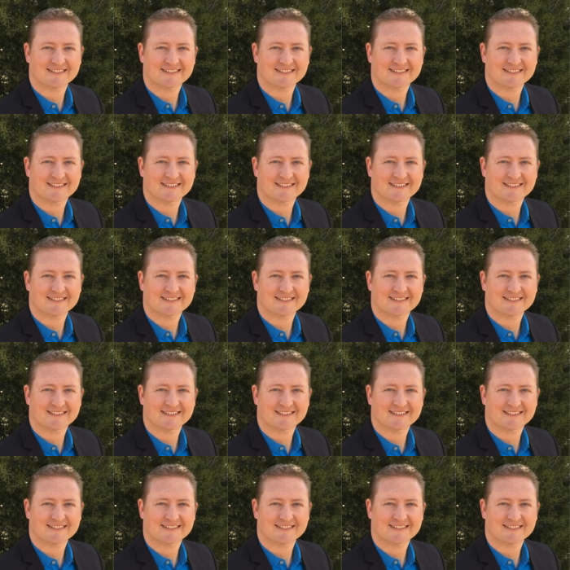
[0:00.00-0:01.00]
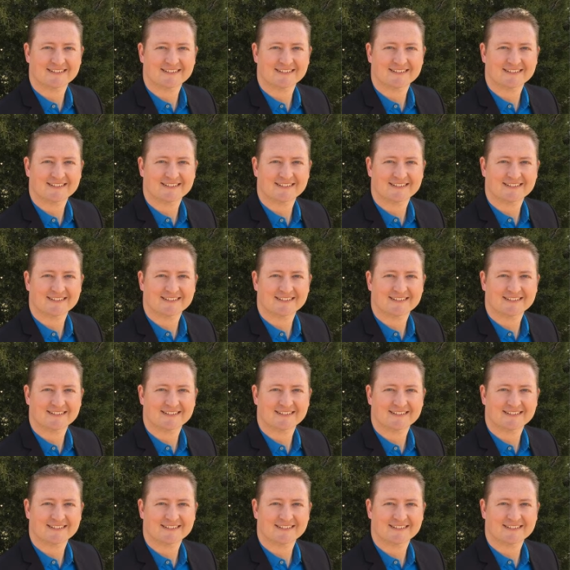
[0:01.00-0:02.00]

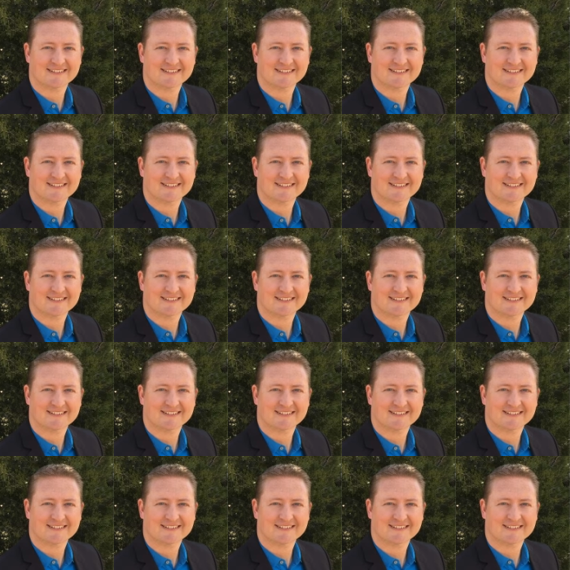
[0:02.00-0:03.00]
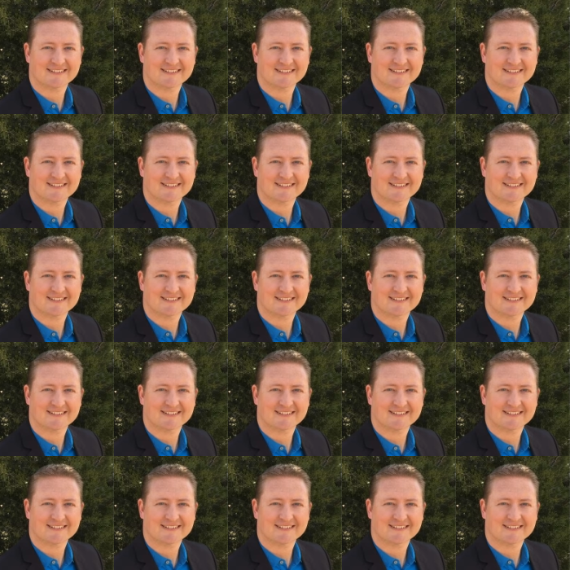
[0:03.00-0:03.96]
(no lip movement)